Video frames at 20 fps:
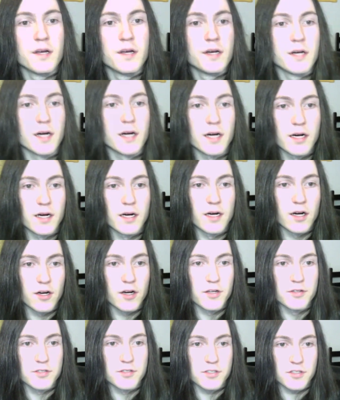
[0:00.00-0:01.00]
Are
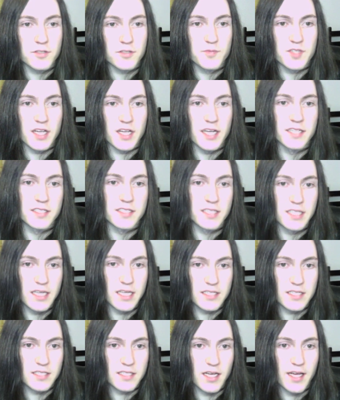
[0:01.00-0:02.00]
you circumcised?
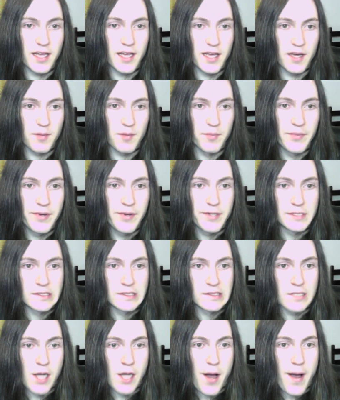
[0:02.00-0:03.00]
Yes, I am.
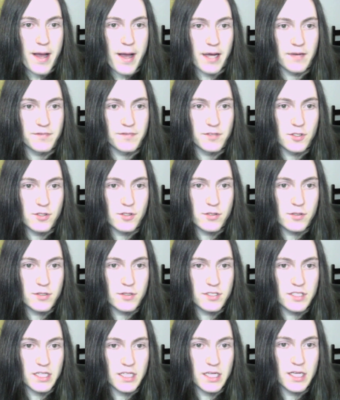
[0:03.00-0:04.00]
Have you
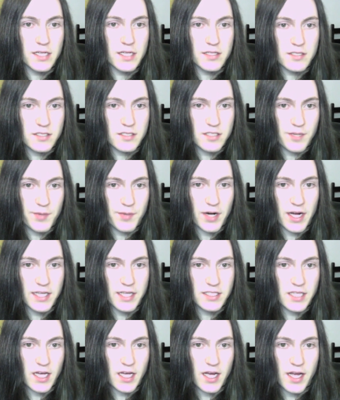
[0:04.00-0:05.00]
seen Summer Heights
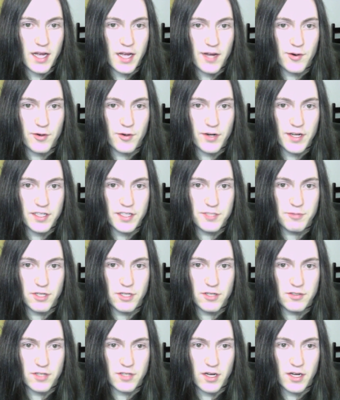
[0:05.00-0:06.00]
High or
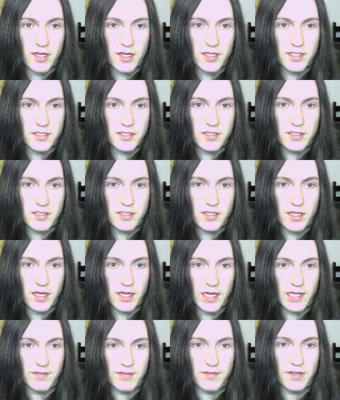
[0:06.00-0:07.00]
HBO's Oz? I
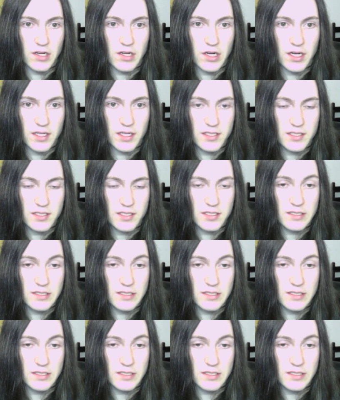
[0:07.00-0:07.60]
have not.